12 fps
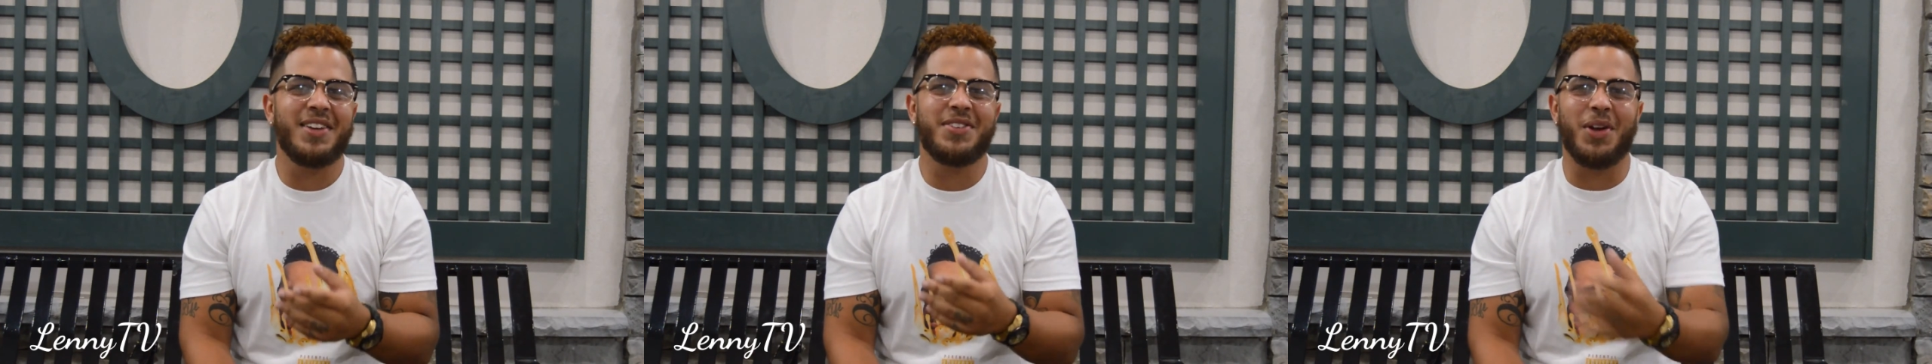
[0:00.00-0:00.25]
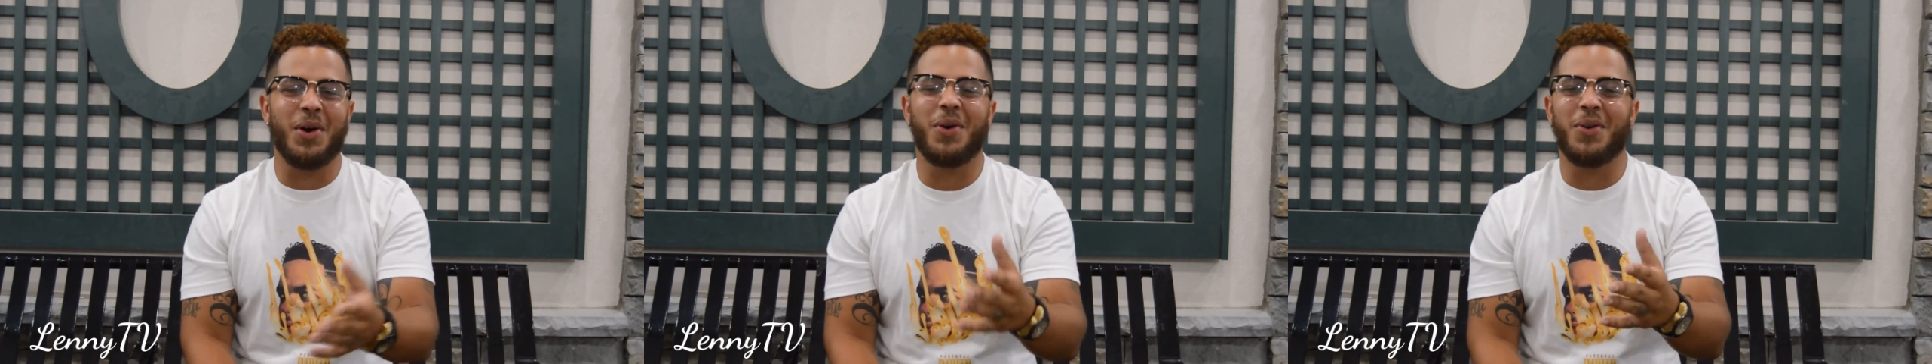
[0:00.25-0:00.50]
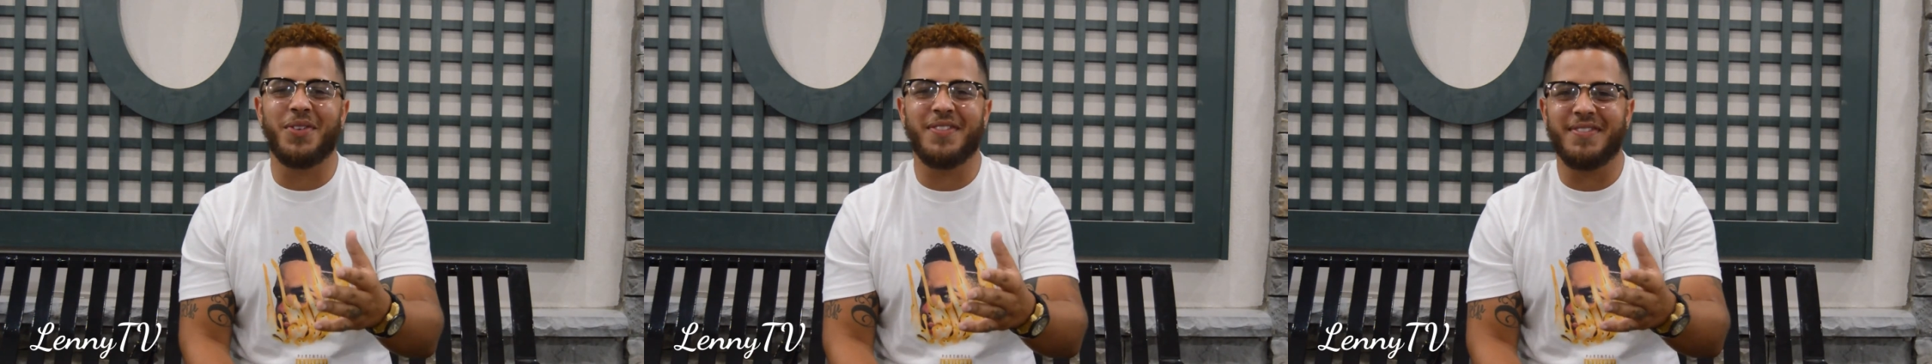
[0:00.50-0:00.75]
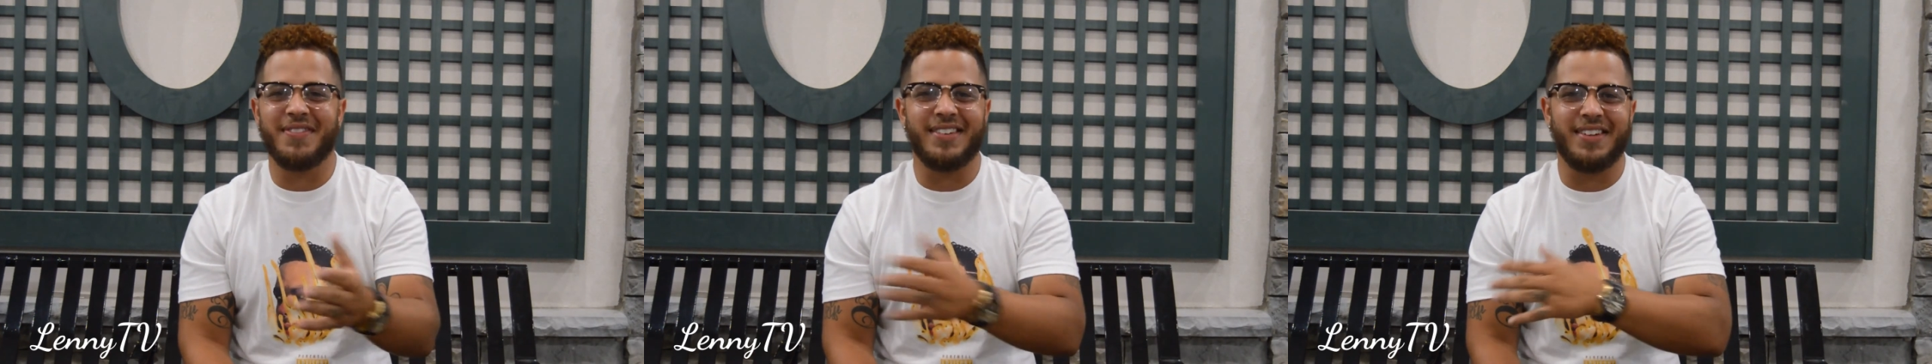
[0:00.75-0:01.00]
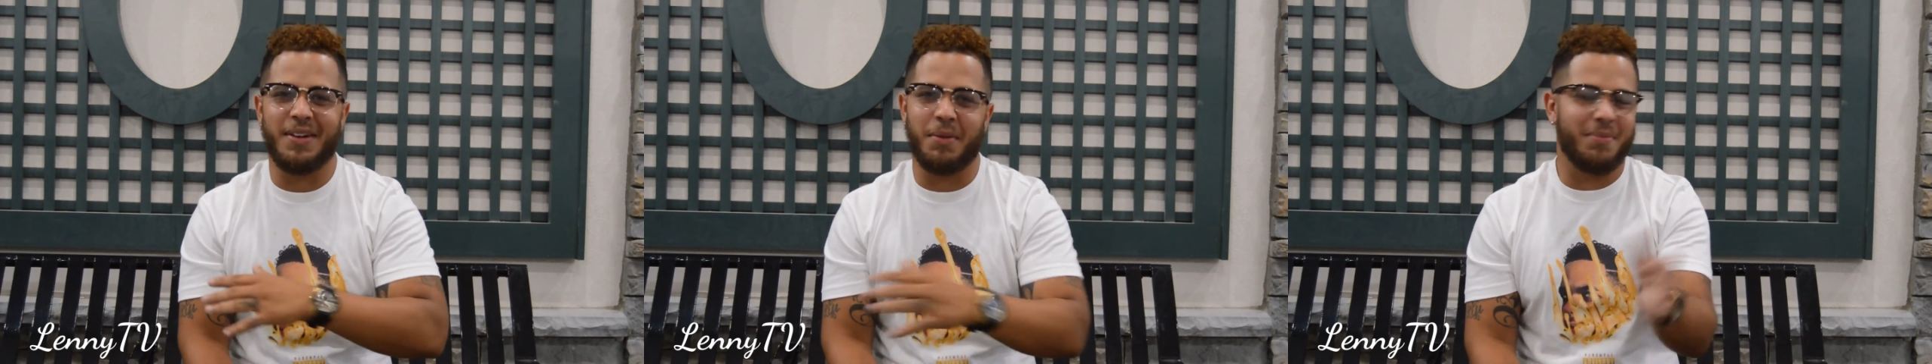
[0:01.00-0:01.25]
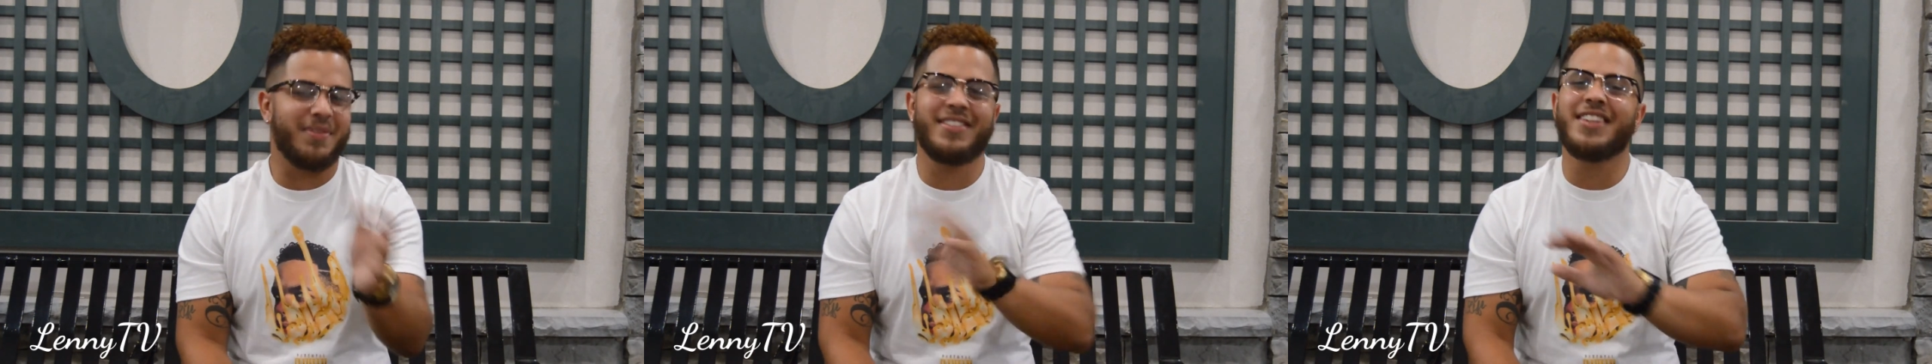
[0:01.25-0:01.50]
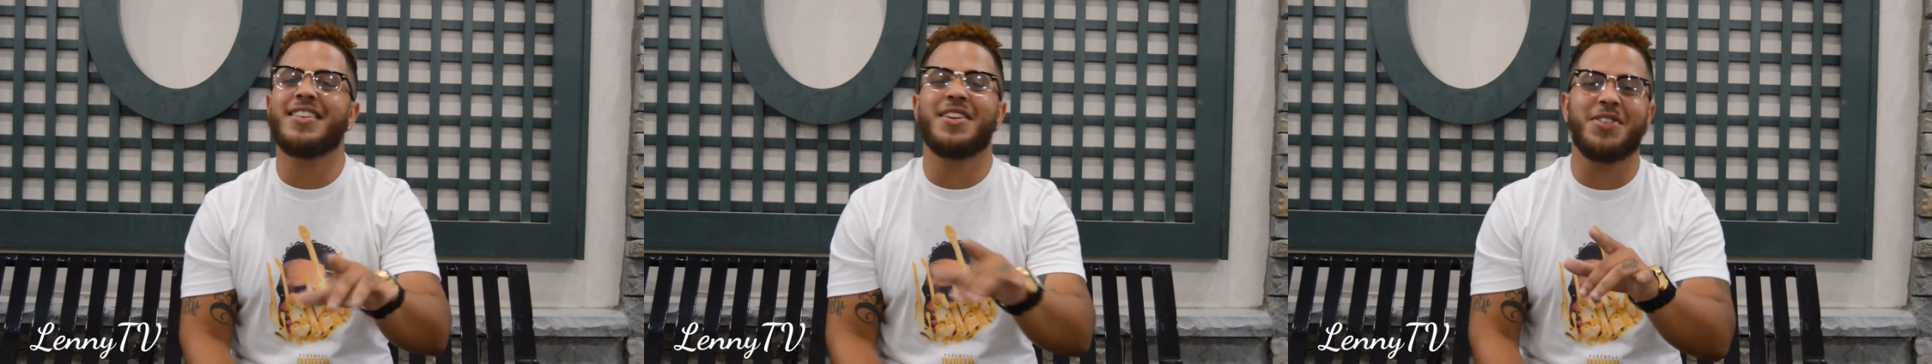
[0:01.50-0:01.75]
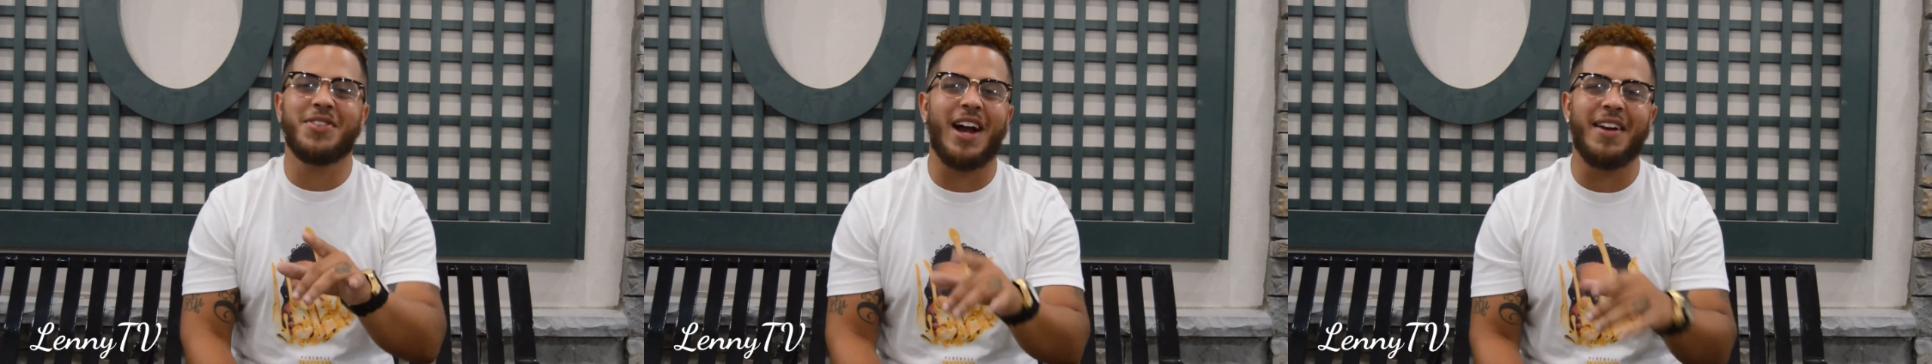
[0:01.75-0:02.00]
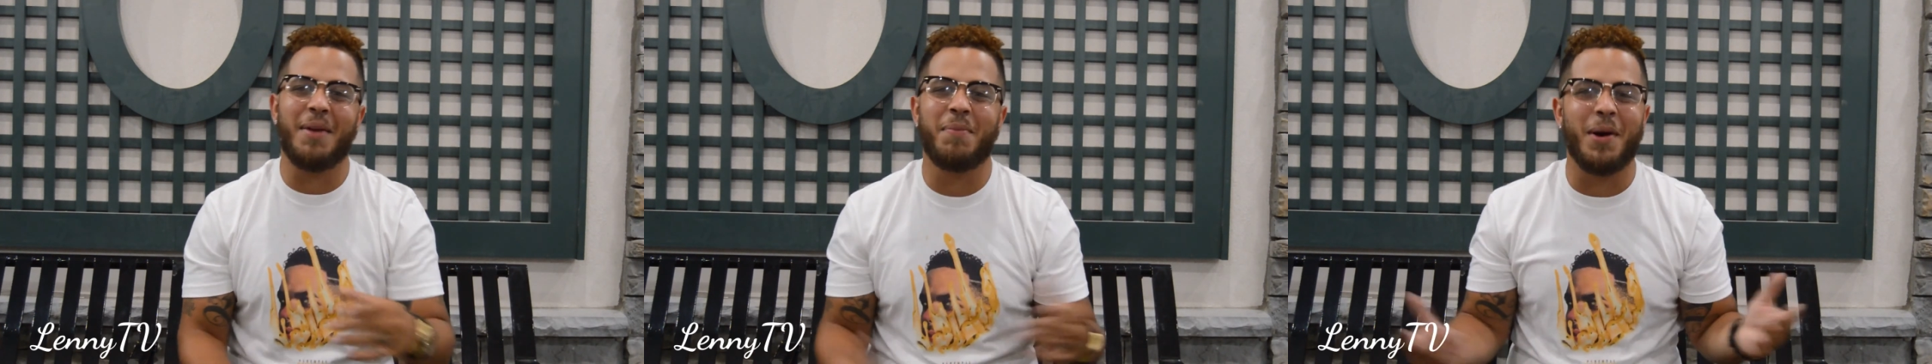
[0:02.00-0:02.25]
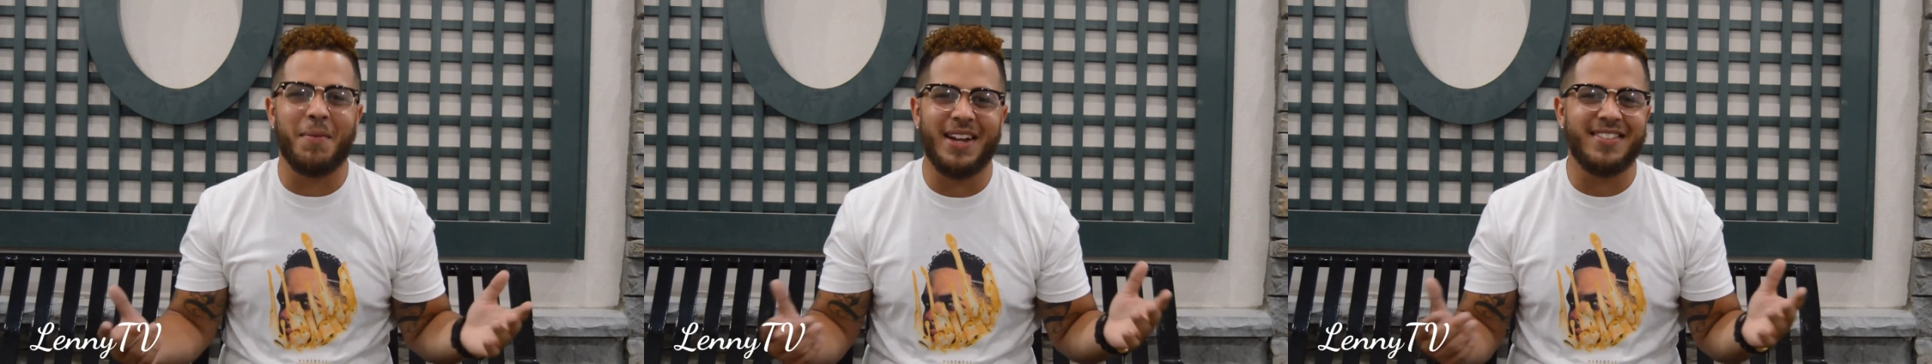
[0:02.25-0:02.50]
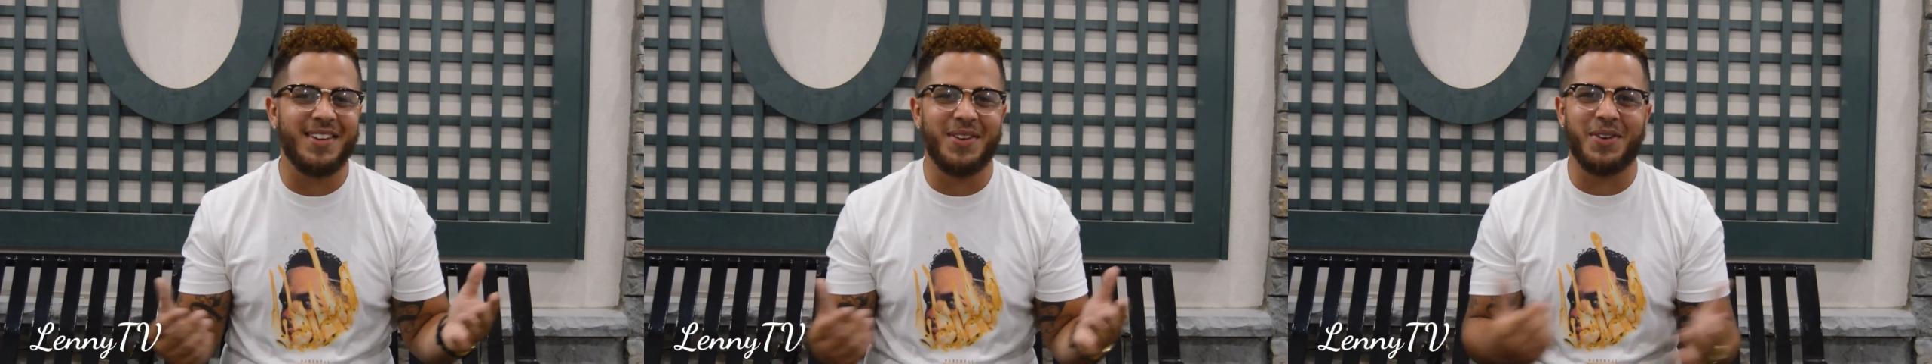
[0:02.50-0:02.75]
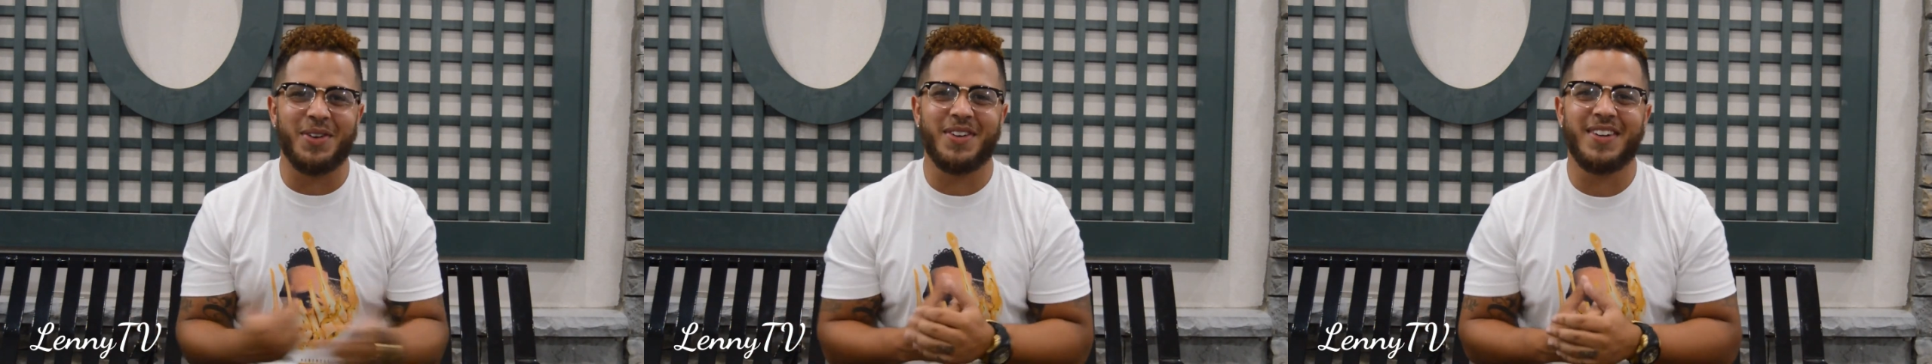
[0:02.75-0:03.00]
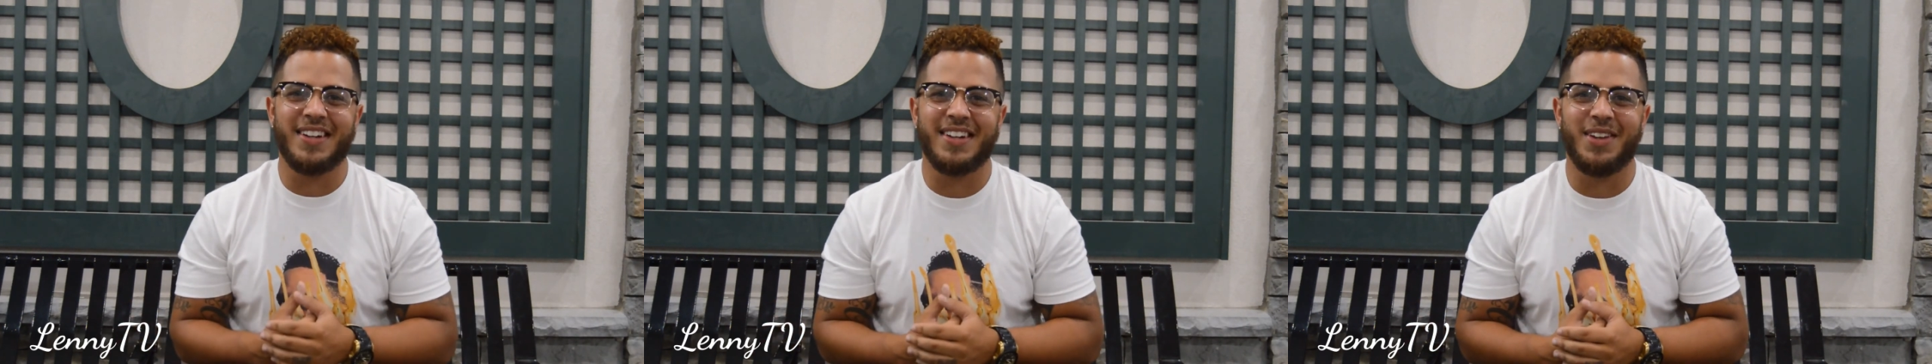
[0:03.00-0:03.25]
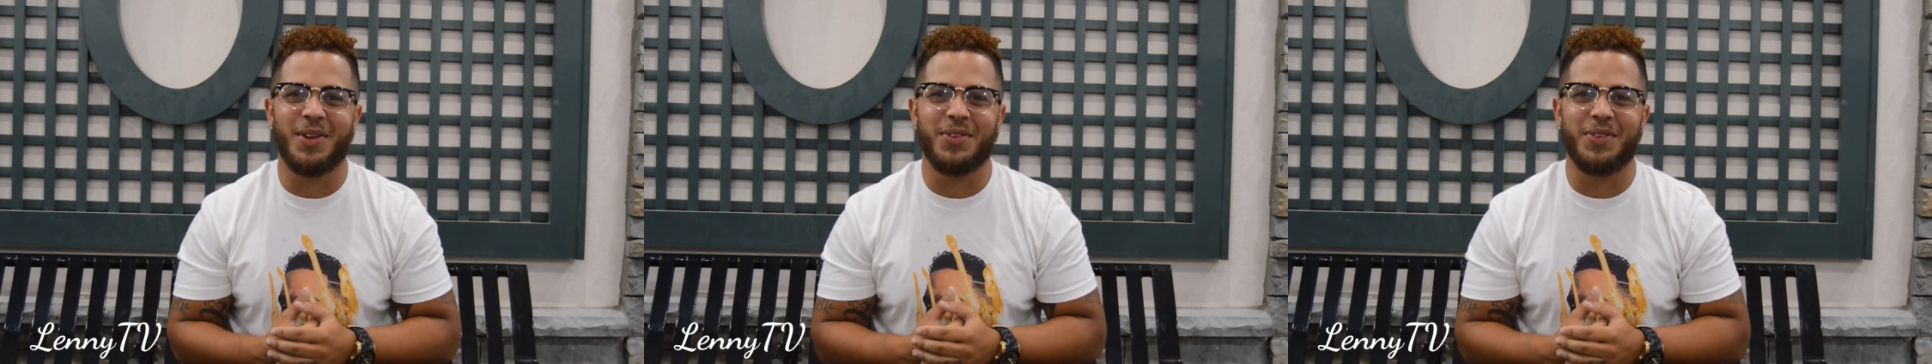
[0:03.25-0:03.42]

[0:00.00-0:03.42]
So, just to describe that part, but that's a little